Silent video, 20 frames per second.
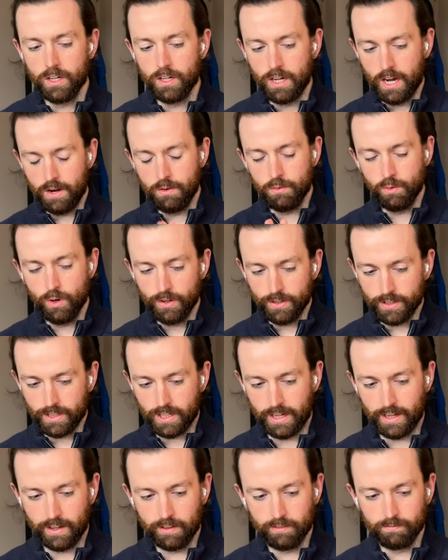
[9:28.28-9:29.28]

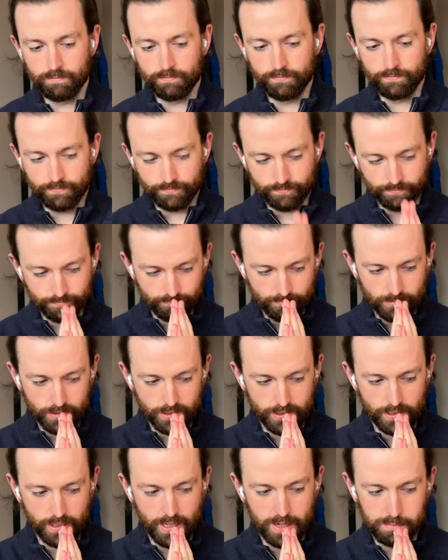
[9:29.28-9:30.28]
Ironically,
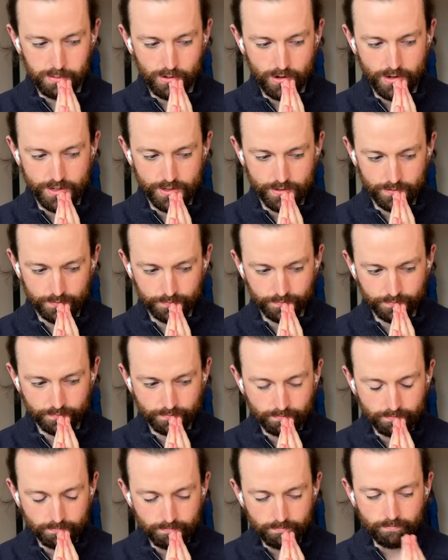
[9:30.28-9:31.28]
to that point,
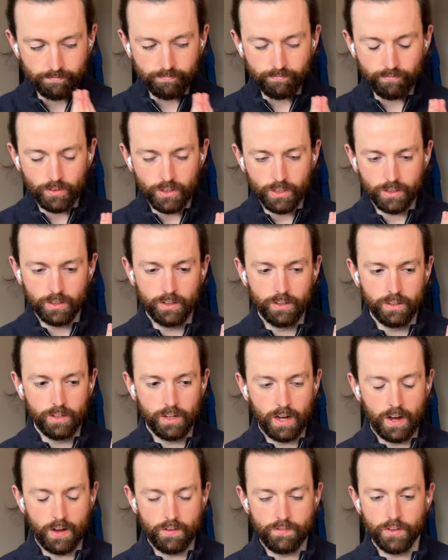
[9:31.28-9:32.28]

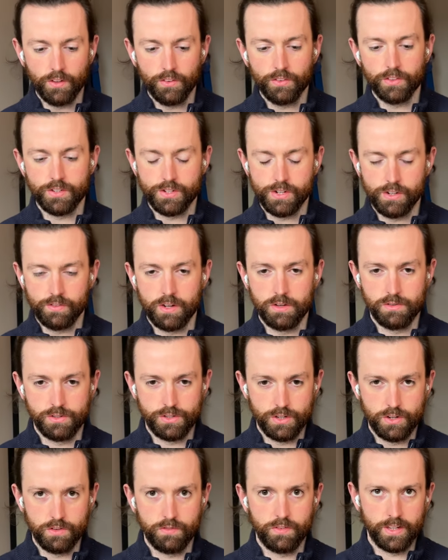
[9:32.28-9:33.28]
I felt the stuff I was
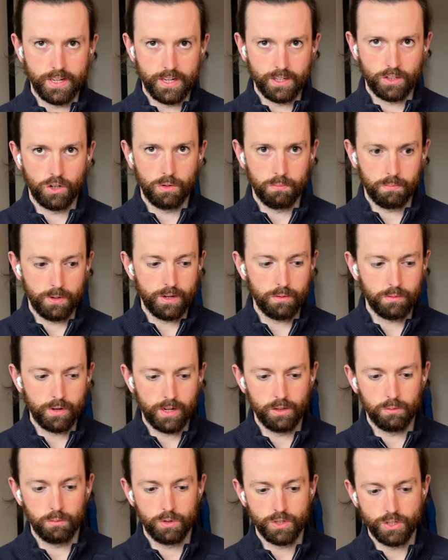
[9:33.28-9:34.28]
doing for that company, while
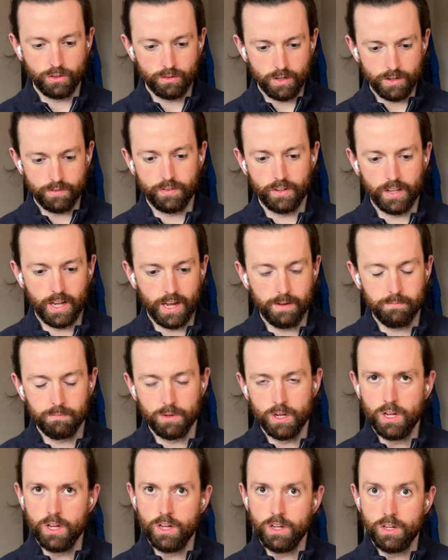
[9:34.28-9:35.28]
it wasn't great for them,
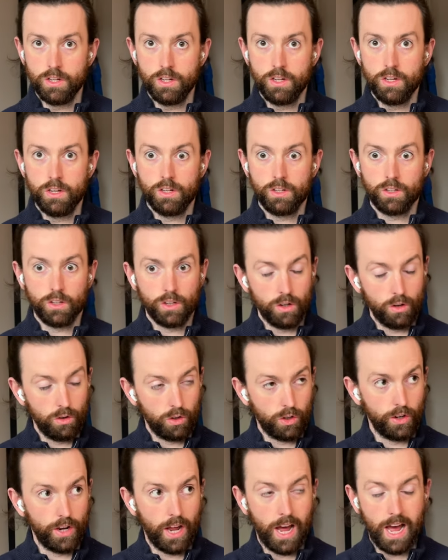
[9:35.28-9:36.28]

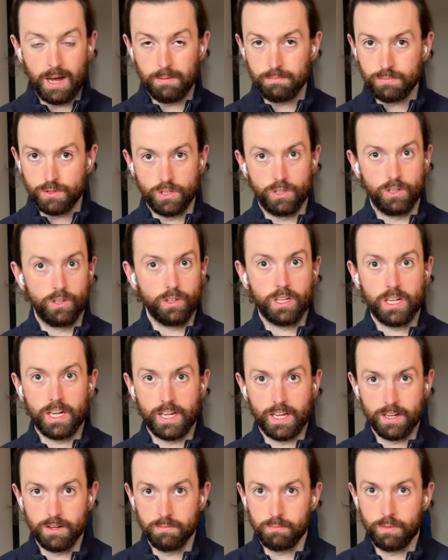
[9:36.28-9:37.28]
could
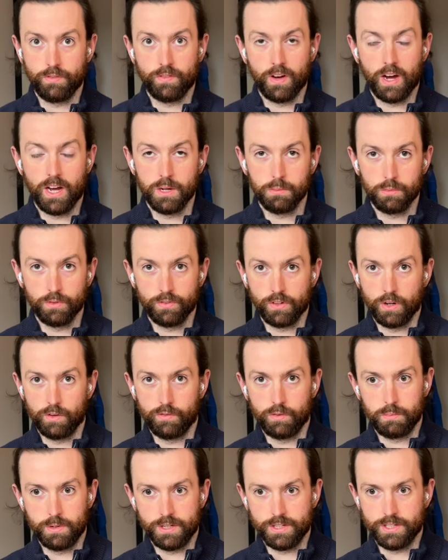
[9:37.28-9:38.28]
absolutely be valuable for other
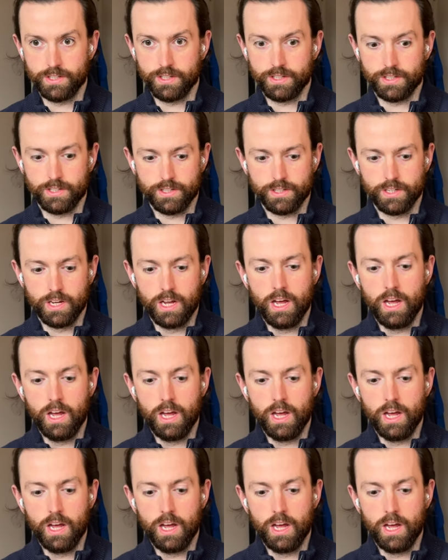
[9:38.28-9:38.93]
businesses.